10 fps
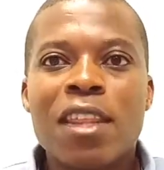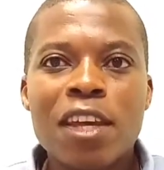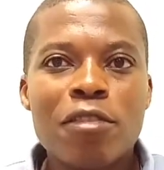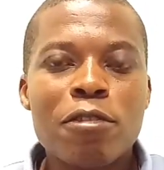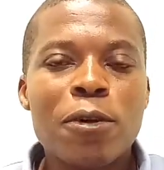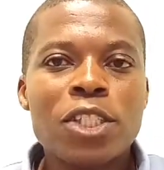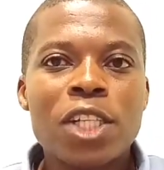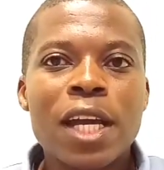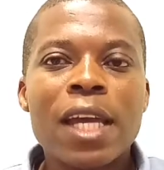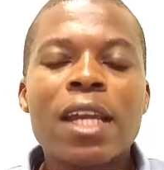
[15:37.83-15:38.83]
Thank you for
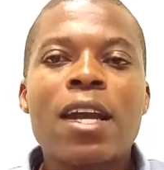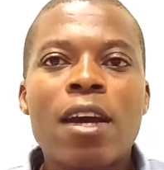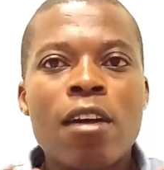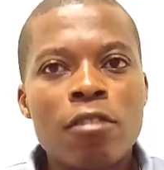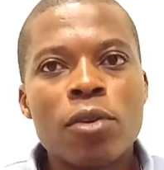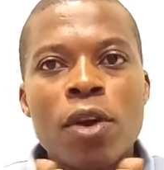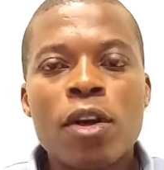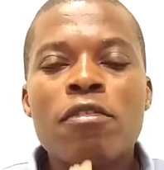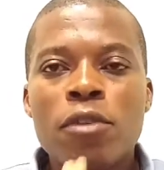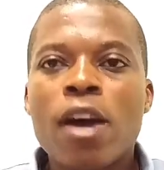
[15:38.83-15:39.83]
watching again, and
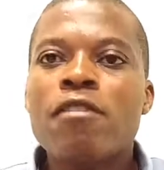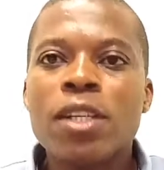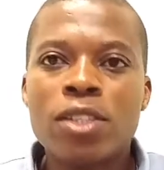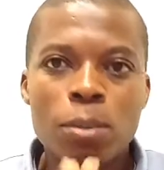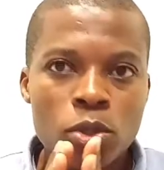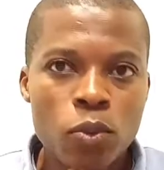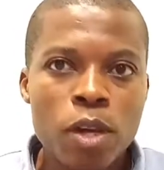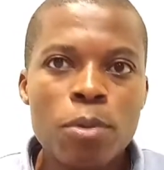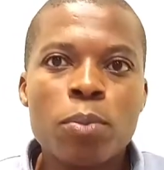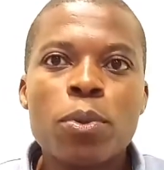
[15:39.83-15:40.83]
if you haven't
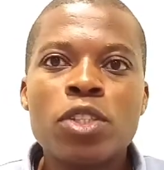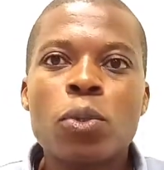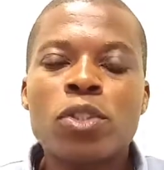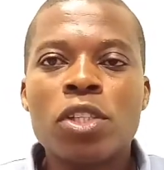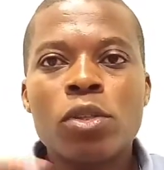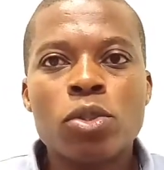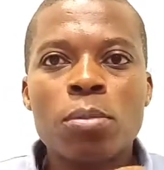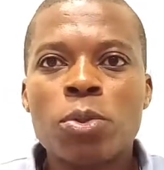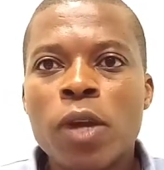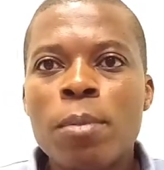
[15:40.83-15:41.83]
subscribed, please consider to
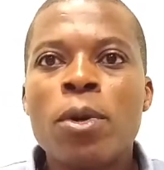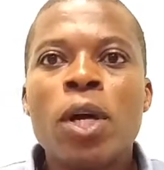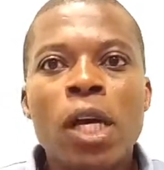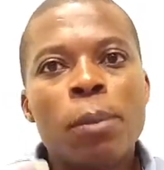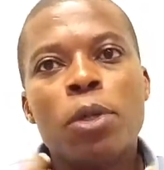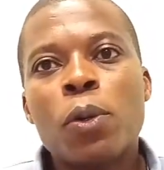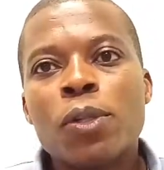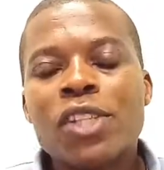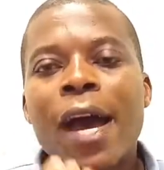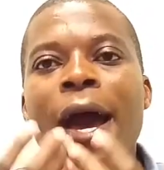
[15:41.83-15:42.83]
subscribe,
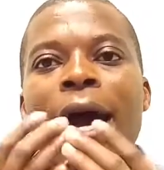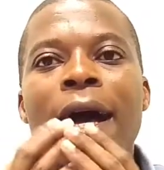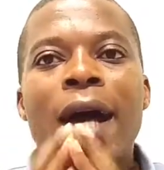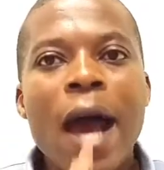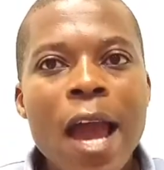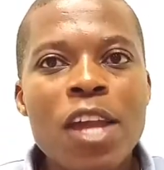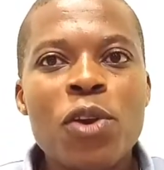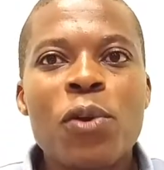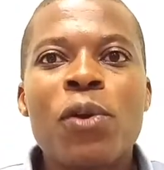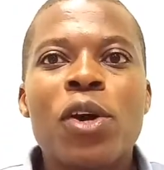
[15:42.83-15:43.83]
because I
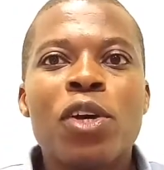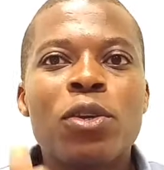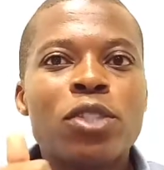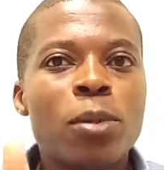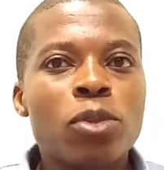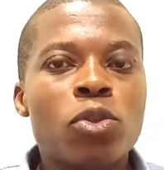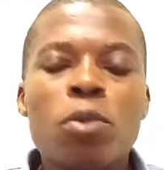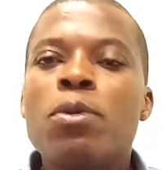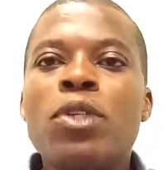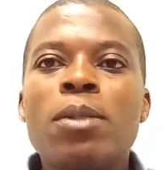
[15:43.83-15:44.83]
know your
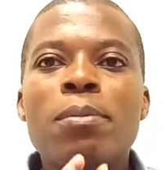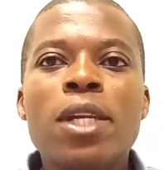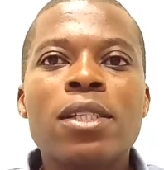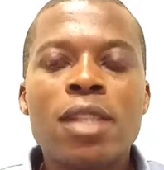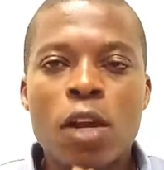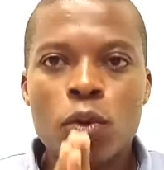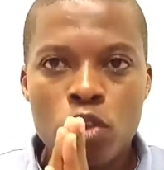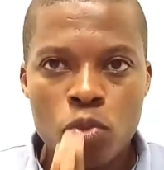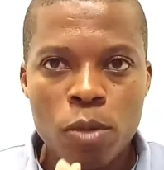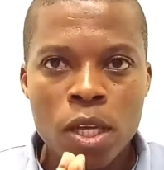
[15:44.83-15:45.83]
subscription means a
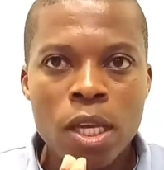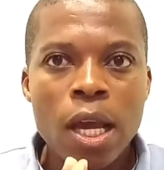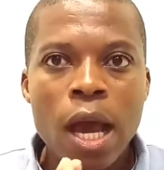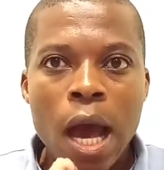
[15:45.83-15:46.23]
lot to me,